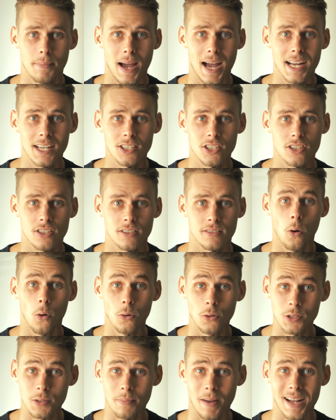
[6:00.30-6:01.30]
match.
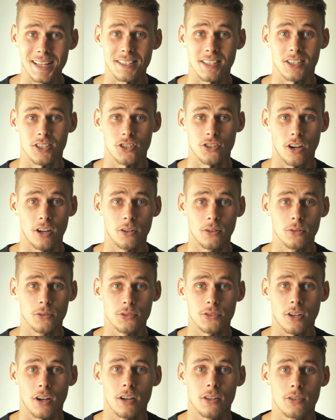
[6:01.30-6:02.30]
Automatic
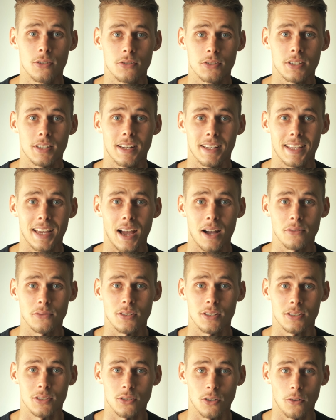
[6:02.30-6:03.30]
journals are used in
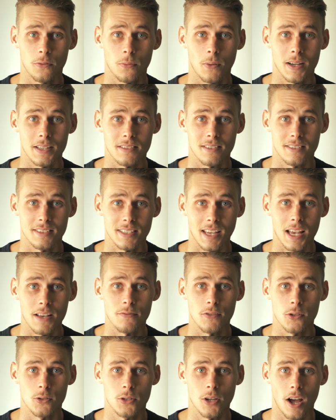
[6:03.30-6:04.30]
accounting software to
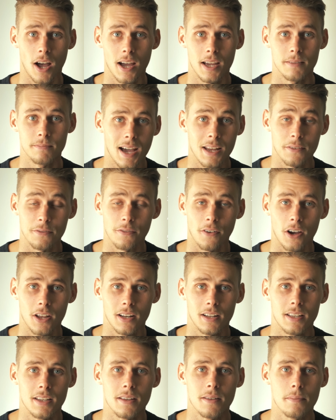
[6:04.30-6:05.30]
save you time. And
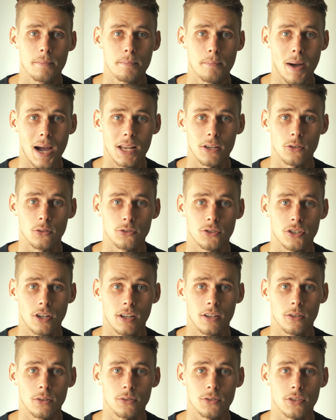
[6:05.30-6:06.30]
finally, manual
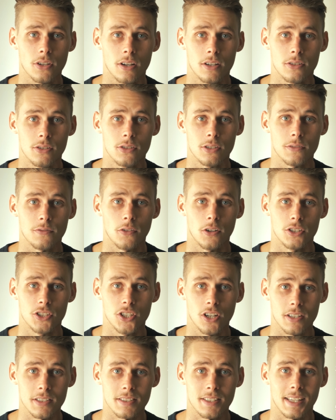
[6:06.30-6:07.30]
journals are used for
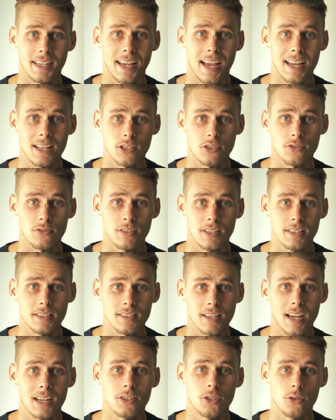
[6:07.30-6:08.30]
adjusting
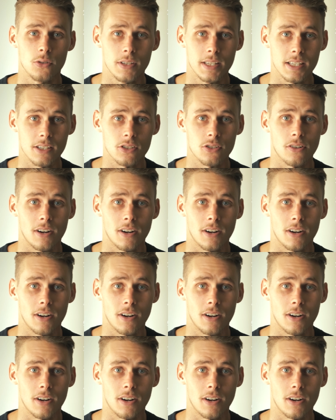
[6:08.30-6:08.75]
entries and unique